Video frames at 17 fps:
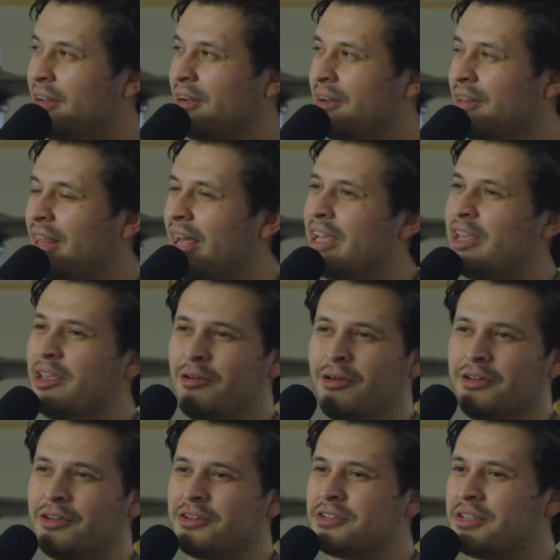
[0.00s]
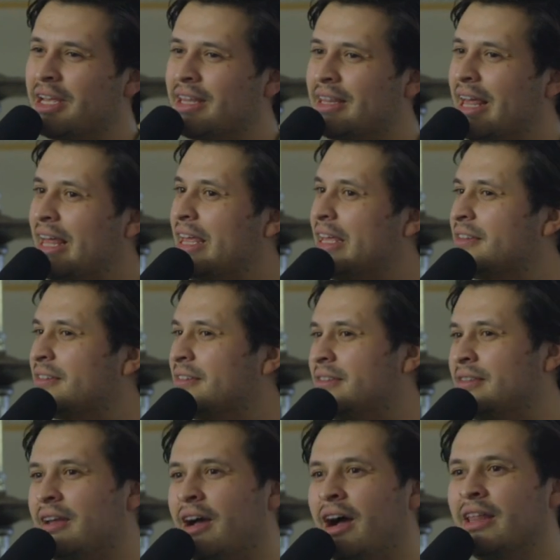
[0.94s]
know, like you understand that it's
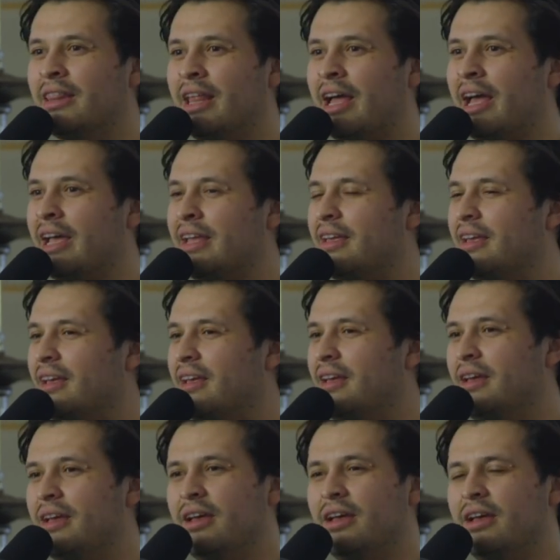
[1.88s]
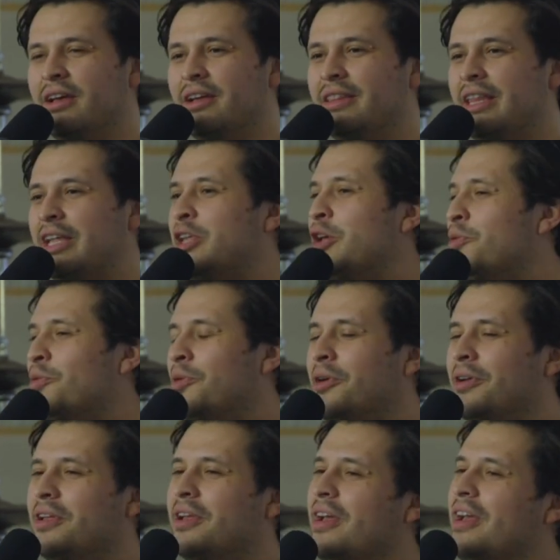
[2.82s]
not like like you
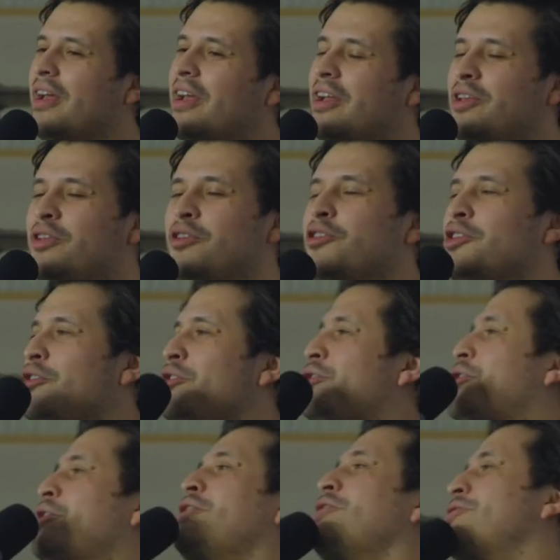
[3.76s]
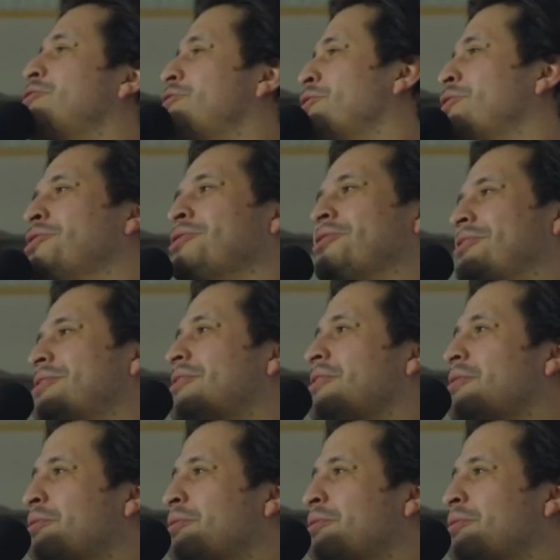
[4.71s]
weren't you you couldn't choose